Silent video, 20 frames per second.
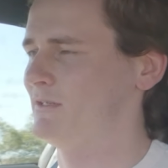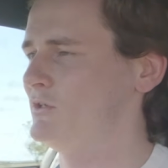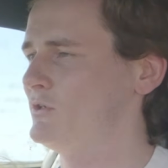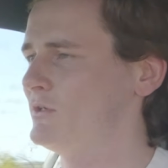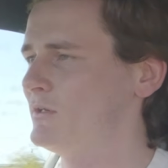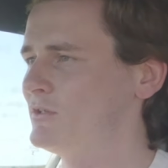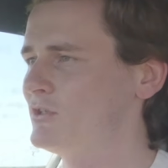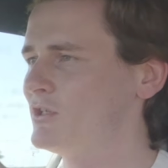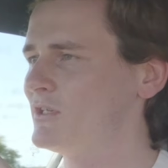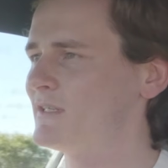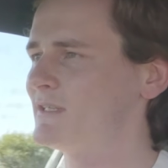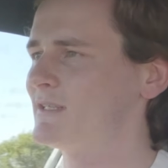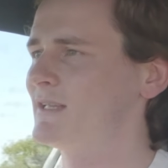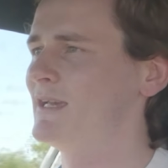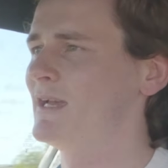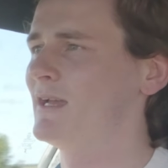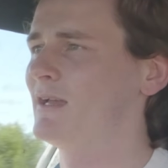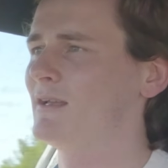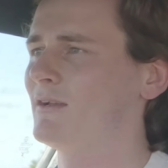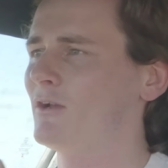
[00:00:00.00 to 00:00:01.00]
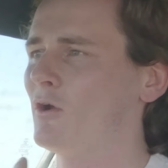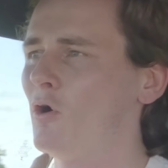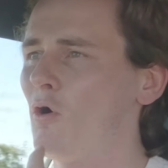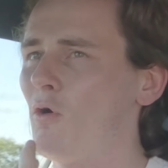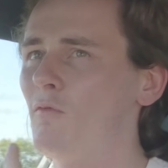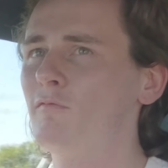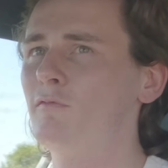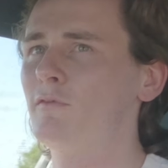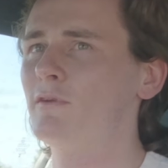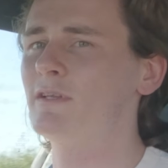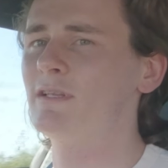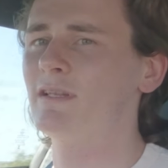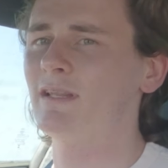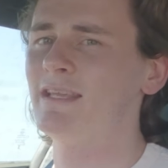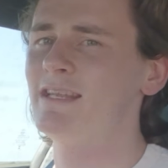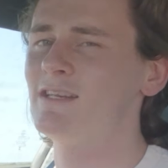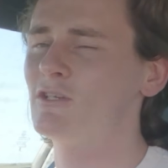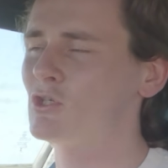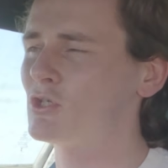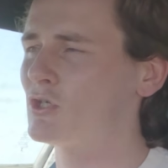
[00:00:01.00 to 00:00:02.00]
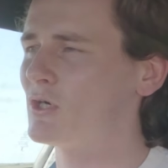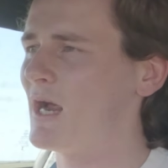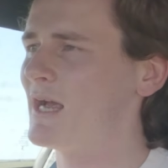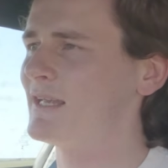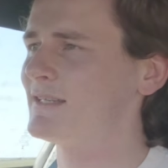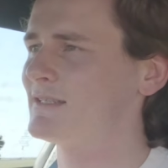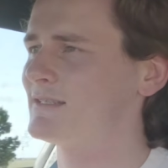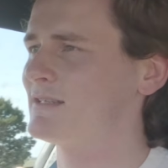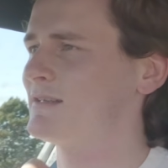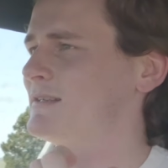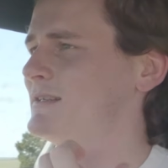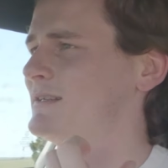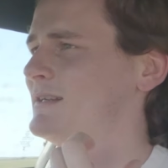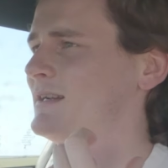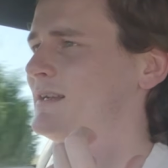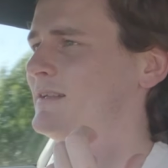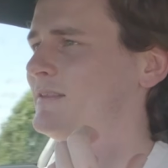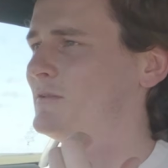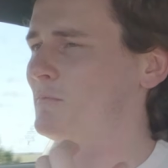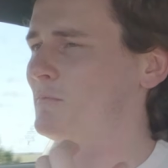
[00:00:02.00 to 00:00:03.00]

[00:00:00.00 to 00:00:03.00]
You can just confidently trust the